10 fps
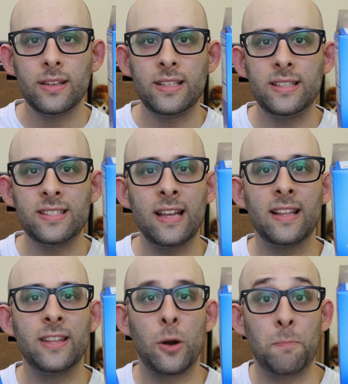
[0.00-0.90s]
say
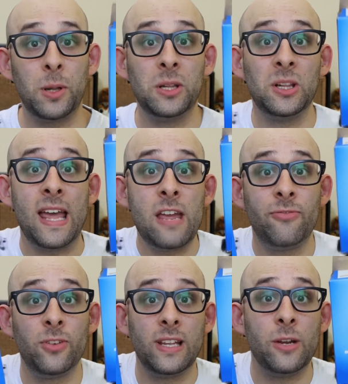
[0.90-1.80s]
that they're
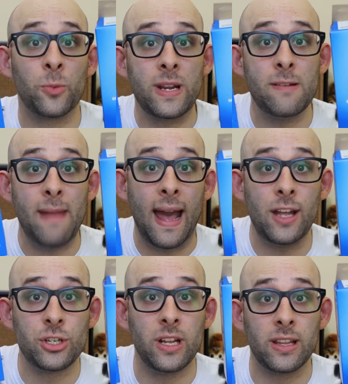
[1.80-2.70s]
playfully
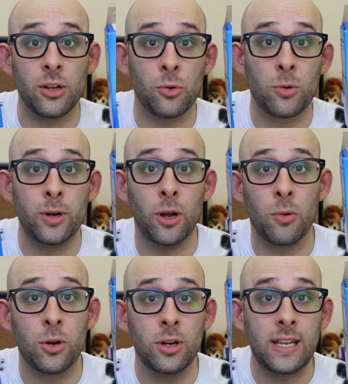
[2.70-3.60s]
reimagining the
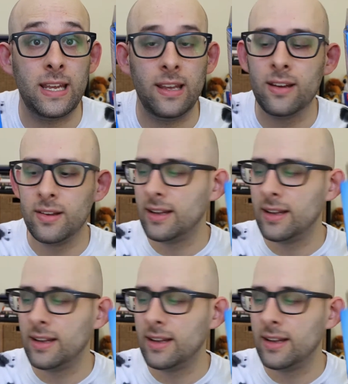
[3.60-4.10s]
Oreo cookie.